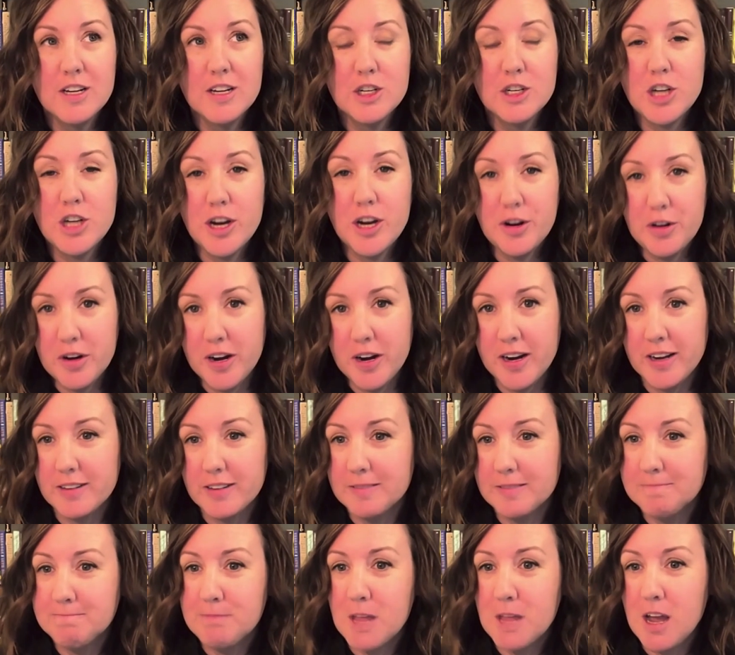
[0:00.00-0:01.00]

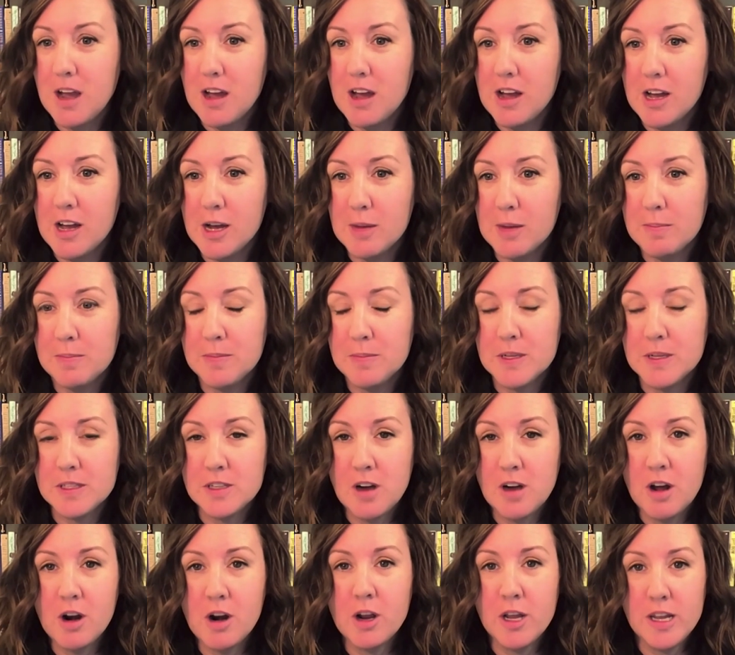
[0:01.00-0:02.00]
sharing. It's
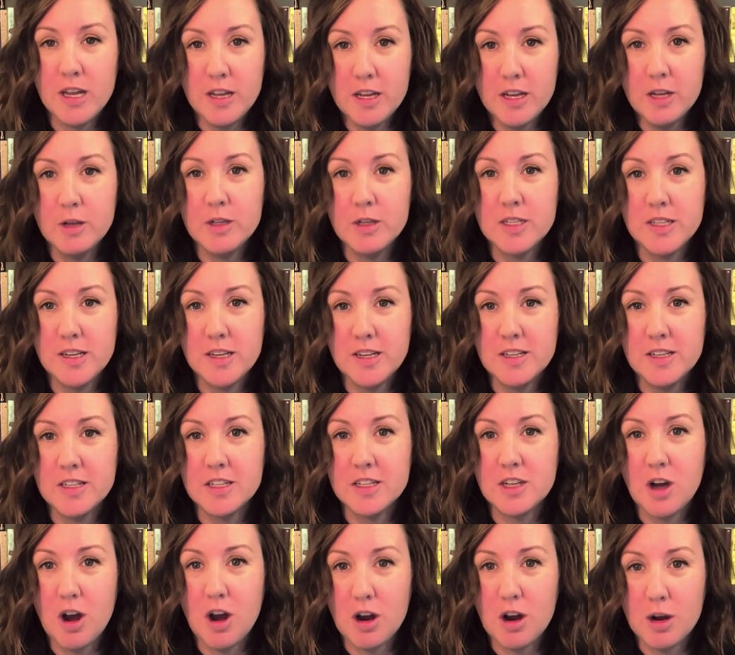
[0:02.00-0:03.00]
not easy
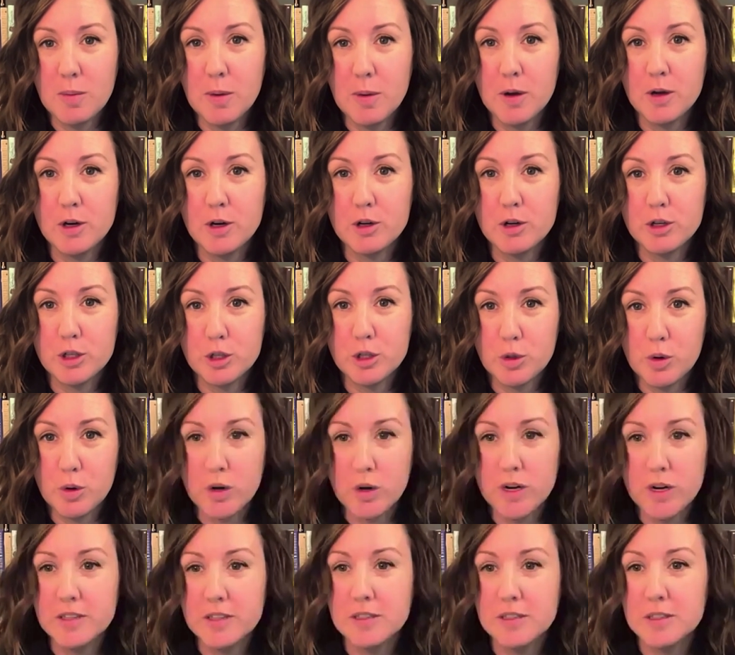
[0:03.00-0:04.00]
to talk about your
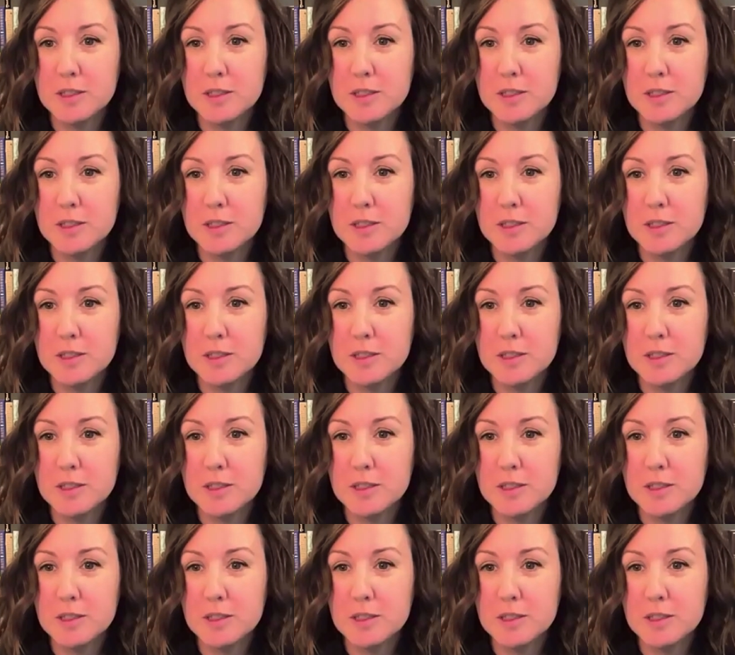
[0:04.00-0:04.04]
stories,